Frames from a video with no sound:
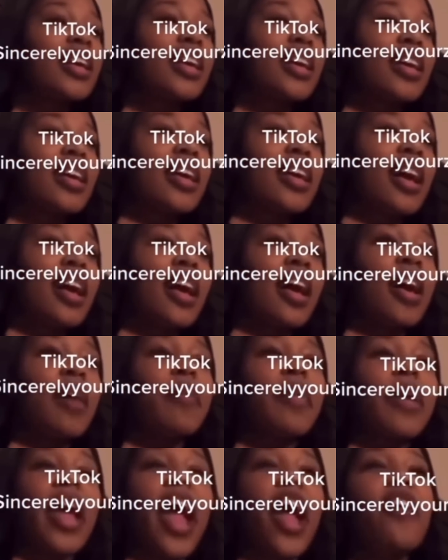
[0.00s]
I mean,
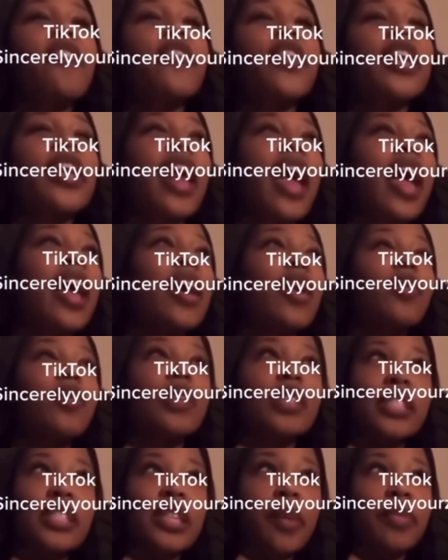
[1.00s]
every day it was
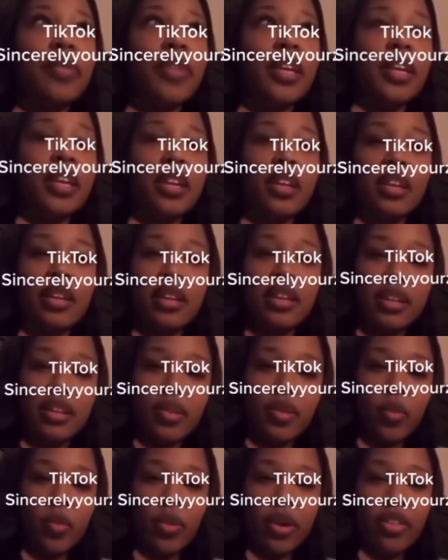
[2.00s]
something. Whether
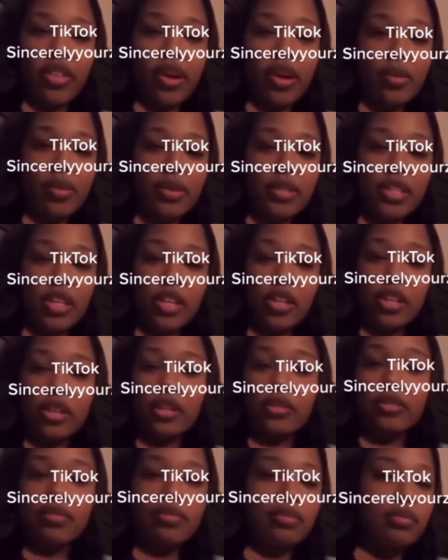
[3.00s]
it was a
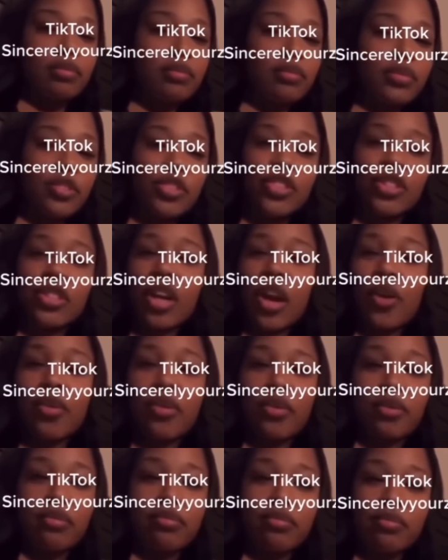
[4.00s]
choke
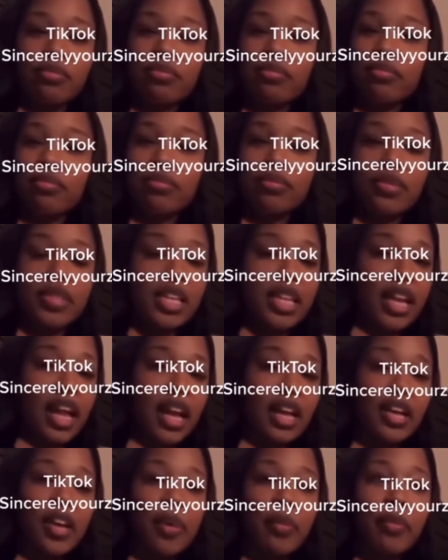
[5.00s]
till I couldn't
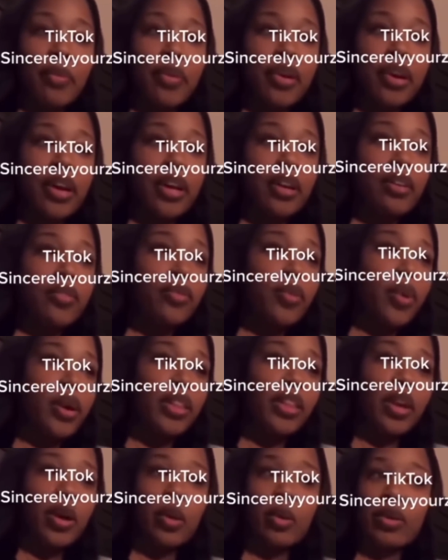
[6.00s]
breathe, whether it was
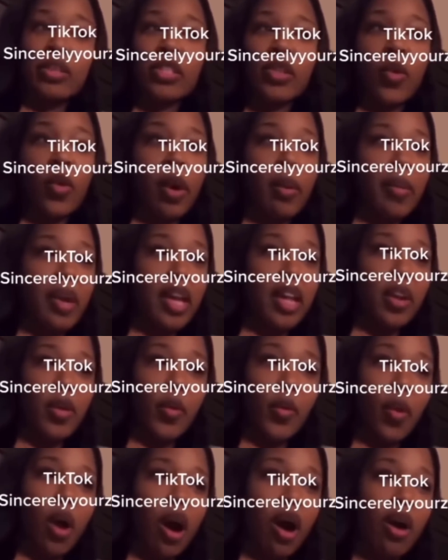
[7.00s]
throwing me into the
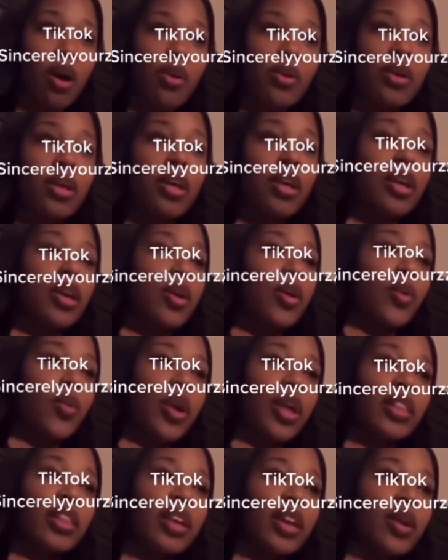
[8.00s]
wall, whether
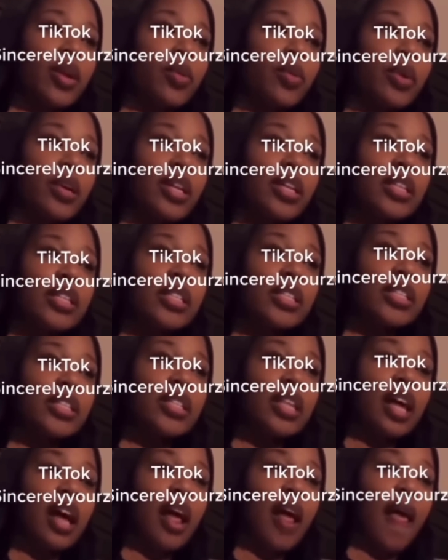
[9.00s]
it was
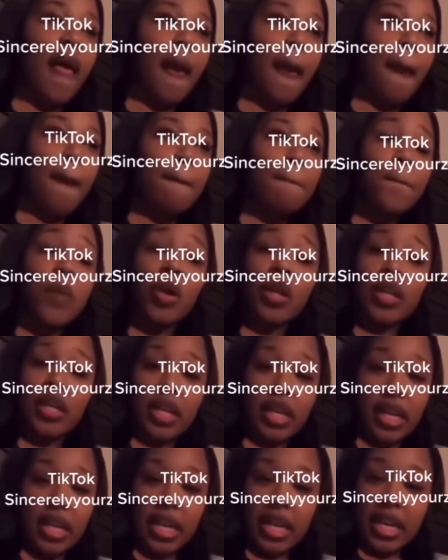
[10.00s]
um, pulling a
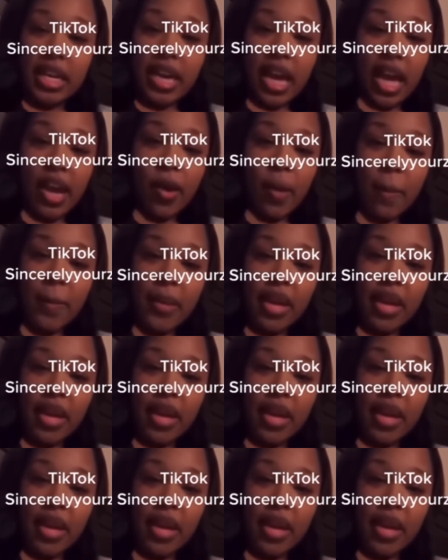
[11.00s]
gun out on me.